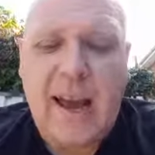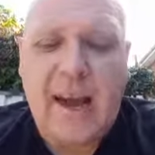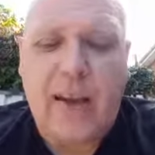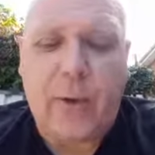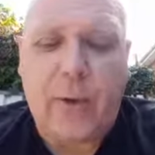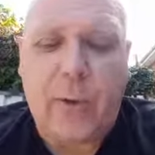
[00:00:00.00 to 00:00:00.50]

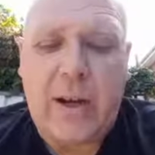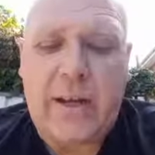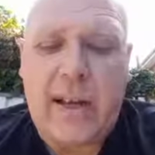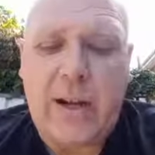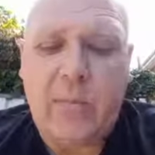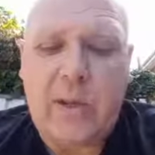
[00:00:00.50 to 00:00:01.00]
hath
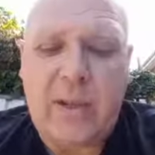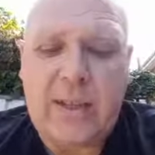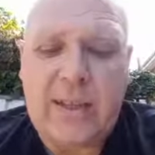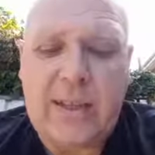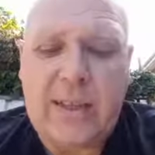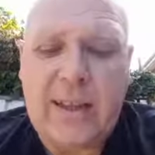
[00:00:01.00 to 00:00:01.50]
redeemed
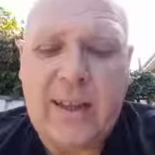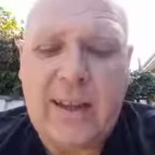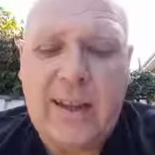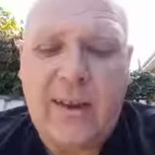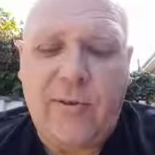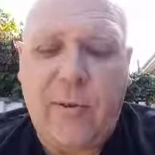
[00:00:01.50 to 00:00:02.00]
us
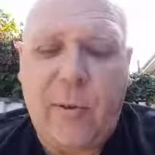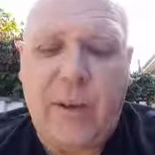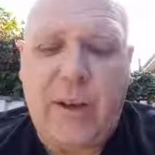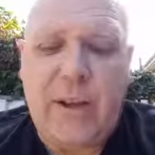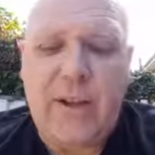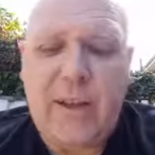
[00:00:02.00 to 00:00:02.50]
from
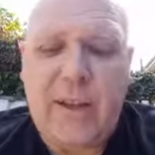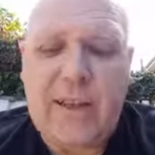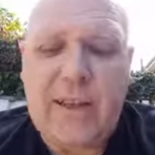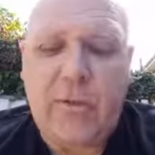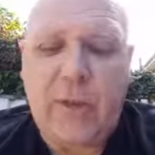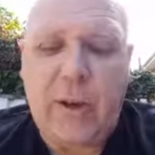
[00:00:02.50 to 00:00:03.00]
the
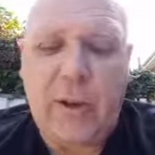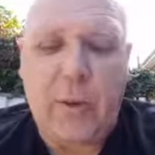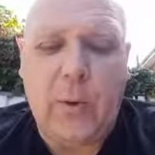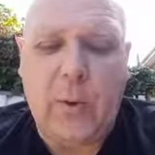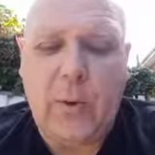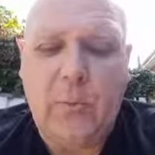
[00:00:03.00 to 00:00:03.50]
curse of the
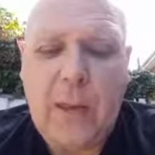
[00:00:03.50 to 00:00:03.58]
law,